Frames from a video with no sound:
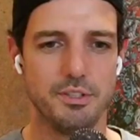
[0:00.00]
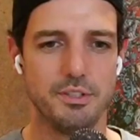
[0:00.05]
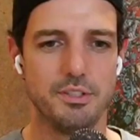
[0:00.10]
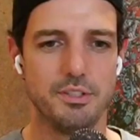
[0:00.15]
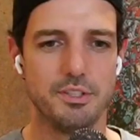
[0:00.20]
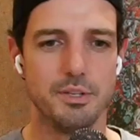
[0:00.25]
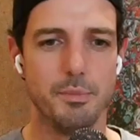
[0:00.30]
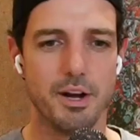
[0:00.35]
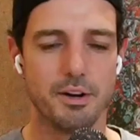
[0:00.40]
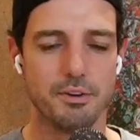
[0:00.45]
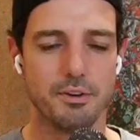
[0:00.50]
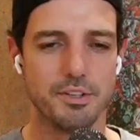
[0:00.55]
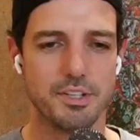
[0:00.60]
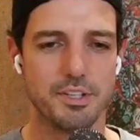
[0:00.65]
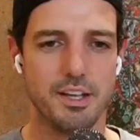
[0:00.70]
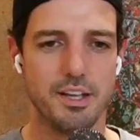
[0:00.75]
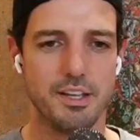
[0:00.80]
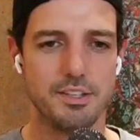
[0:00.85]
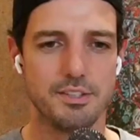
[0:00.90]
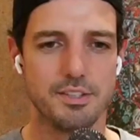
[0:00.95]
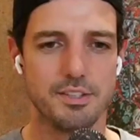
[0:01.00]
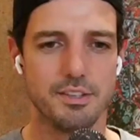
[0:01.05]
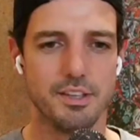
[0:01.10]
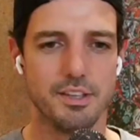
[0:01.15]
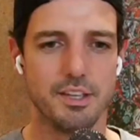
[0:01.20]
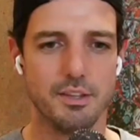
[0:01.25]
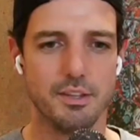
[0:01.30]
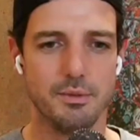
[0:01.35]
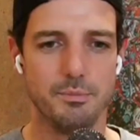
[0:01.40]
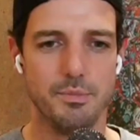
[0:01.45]
democratize
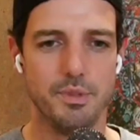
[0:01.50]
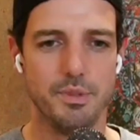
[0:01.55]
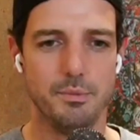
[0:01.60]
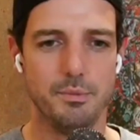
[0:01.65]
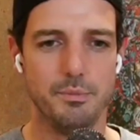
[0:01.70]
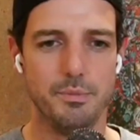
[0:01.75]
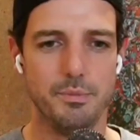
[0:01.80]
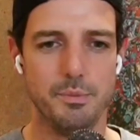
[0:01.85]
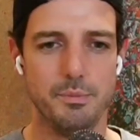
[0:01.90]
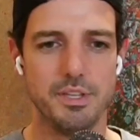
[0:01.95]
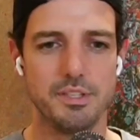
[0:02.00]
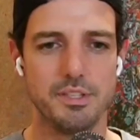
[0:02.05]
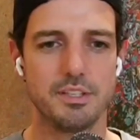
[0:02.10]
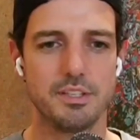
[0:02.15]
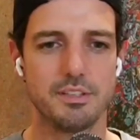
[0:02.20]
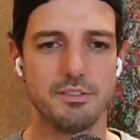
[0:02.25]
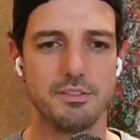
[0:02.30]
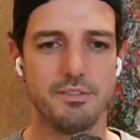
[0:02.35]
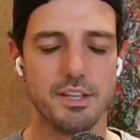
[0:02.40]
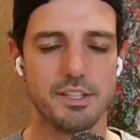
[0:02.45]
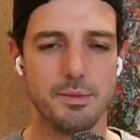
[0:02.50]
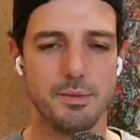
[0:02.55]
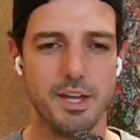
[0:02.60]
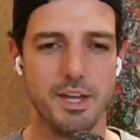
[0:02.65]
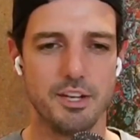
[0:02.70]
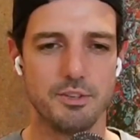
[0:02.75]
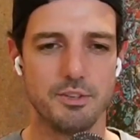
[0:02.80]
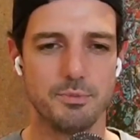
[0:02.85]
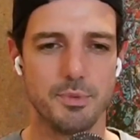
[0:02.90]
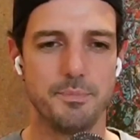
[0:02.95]
like the business of asset
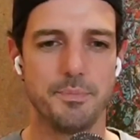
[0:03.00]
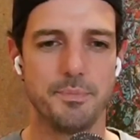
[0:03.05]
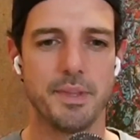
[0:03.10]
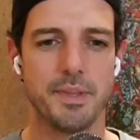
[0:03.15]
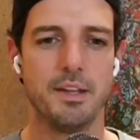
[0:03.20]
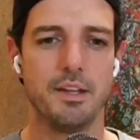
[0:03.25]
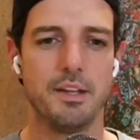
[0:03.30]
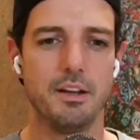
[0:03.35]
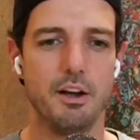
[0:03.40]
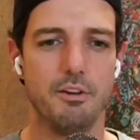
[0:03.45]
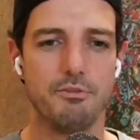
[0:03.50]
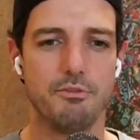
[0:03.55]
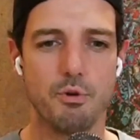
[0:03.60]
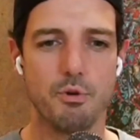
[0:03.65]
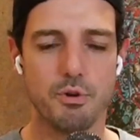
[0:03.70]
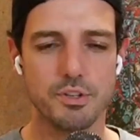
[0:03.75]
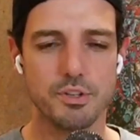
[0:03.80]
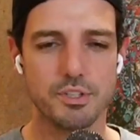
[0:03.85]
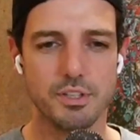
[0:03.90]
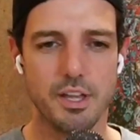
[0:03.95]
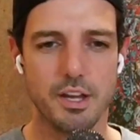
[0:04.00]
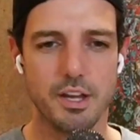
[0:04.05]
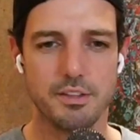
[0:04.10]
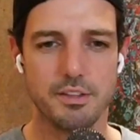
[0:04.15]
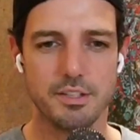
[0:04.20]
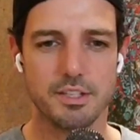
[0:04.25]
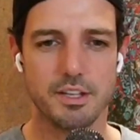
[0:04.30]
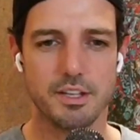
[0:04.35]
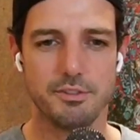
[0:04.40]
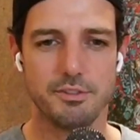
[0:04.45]
management. Of course, a lot of
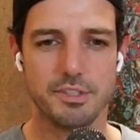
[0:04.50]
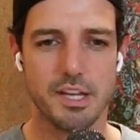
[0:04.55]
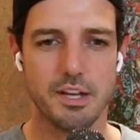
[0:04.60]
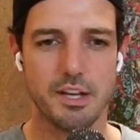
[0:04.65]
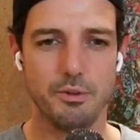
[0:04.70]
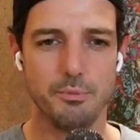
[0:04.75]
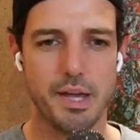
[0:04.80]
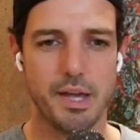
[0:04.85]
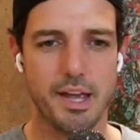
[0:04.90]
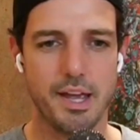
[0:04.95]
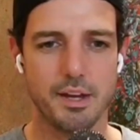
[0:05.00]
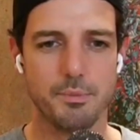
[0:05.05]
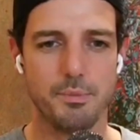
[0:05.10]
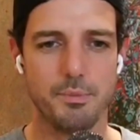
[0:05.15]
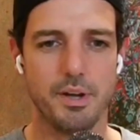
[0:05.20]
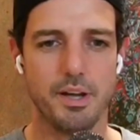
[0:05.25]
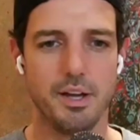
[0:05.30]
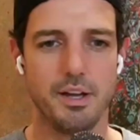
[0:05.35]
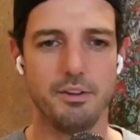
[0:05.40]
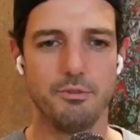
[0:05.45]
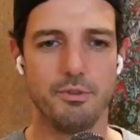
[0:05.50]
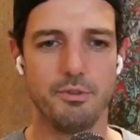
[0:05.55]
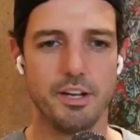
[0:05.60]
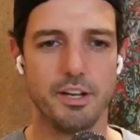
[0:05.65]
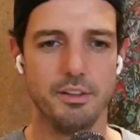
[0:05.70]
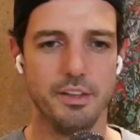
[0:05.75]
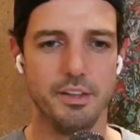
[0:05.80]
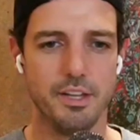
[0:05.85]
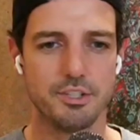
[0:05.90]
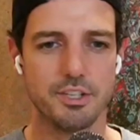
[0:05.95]
this stuff is held back by
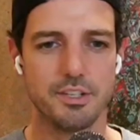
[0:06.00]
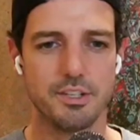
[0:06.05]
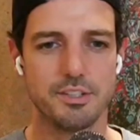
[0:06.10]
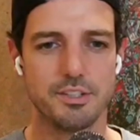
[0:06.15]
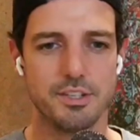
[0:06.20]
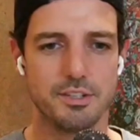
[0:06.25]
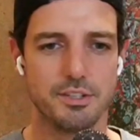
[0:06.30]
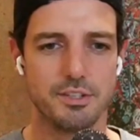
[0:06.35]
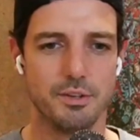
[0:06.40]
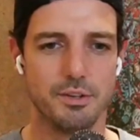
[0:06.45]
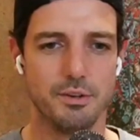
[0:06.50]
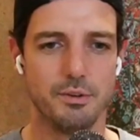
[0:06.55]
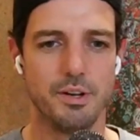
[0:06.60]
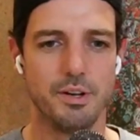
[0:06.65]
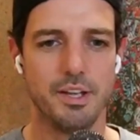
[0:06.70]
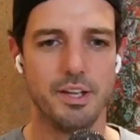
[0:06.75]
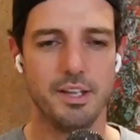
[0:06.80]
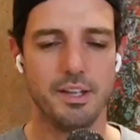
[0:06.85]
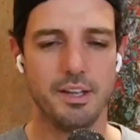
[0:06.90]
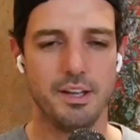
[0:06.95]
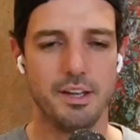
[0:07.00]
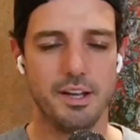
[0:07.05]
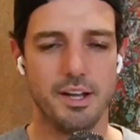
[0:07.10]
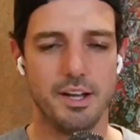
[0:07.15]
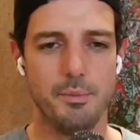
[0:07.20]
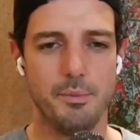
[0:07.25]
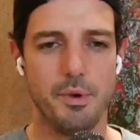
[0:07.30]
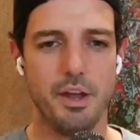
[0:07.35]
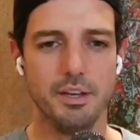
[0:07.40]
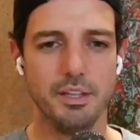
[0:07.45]
regulations, and so
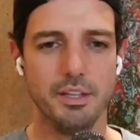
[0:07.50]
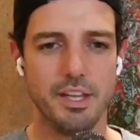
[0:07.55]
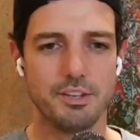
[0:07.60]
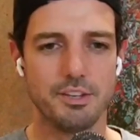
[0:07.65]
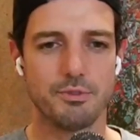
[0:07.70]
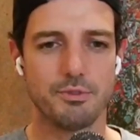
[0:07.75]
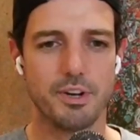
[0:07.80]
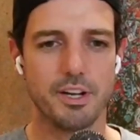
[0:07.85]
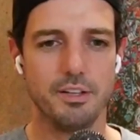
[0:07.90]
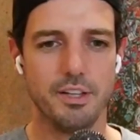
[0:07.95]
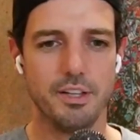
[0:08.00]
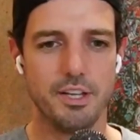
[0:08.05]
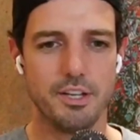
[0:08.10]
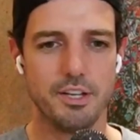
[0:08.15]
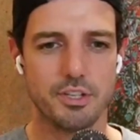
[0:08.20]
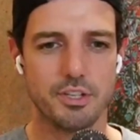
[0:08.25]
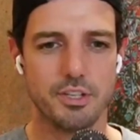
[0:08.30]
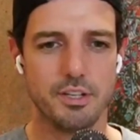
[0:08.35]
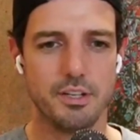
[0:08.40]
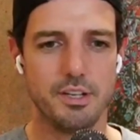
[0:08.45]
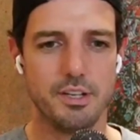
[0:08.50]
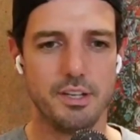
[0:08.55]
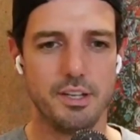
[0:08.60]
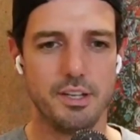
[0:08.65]
unless regulations